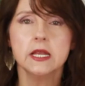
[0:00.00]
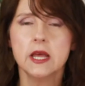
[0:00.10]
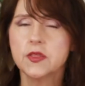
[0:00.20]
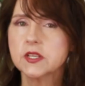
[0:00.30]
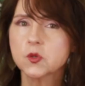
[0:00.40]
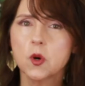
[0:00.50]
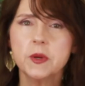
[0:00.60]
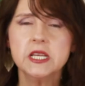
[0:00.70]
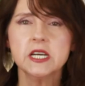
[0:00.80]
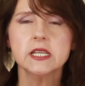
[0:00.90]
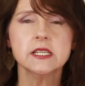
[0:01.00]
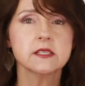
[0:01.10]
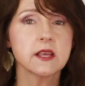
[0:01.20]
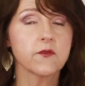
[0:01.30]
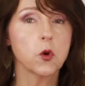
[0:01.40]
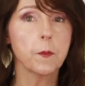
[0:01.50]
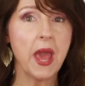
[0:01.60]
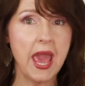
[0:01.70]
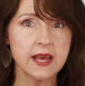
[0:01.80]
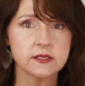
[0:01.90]
Now, this will be done in several
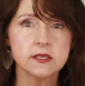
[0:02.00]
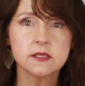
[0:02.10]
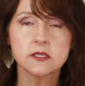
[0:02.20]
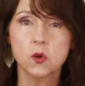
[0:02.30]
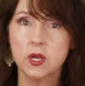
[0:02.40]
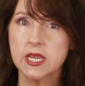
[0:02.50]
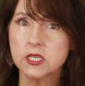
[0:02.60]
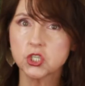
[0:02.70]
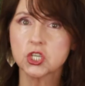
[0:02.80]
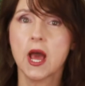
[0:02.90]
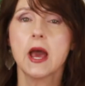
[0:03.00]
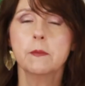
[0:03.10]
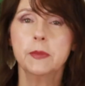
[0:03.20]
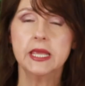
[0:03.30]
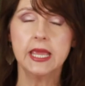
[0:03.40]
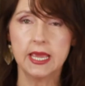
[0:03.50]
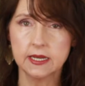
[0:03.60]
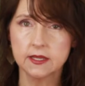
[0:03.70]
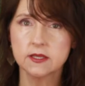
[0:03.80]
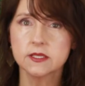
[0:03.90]
passes, so each time
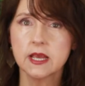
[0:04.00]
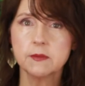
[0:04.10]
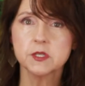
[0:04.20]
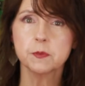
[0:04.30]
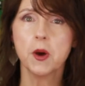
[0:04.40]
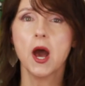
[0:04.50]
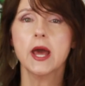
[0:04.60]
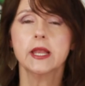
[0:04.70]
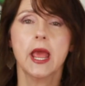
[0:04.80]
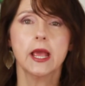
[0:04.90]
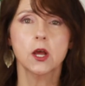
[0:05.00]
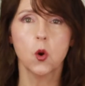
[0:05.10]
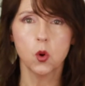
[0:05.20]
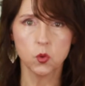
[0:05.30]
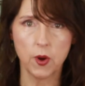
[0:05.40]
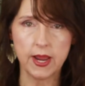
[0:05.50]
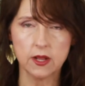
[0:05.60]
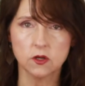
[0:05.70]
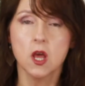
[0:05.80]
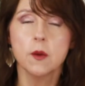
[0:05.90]
begin in the same spot and go
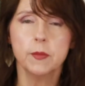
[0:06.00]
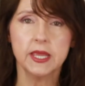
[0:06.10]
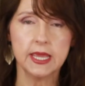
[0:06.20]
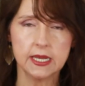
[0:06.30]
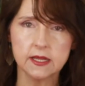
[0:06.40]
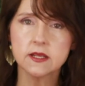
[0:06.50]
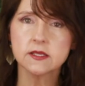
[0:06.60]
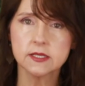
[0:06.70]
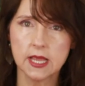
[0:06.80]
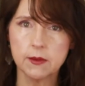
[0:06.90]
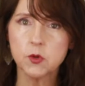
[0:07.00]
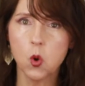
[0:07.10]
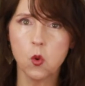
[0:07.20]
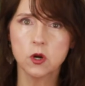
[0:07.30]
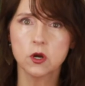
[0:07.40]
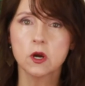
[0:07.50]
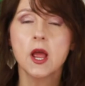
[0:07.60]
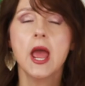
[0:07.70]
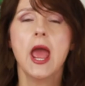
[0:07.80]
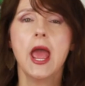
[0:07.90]
around. Begin in the same corner
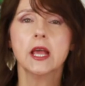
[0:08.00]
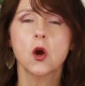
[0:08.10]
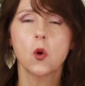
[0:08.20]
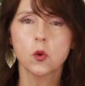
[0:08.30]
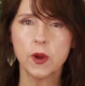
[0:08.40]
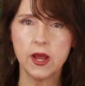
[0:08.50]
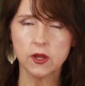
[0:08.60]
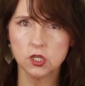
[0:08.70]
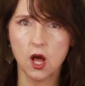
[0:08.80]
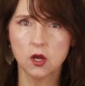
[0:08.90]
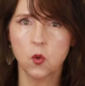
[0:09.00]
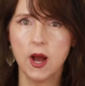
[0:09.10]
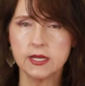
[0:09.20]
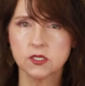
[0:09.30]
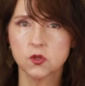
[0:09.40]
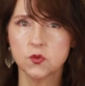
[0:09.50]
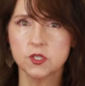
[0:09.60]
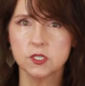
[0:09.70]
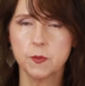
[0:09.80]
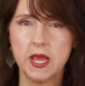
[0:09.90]
and go around clockwise through the
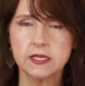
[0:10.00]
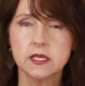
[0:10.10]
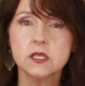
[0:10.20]
space.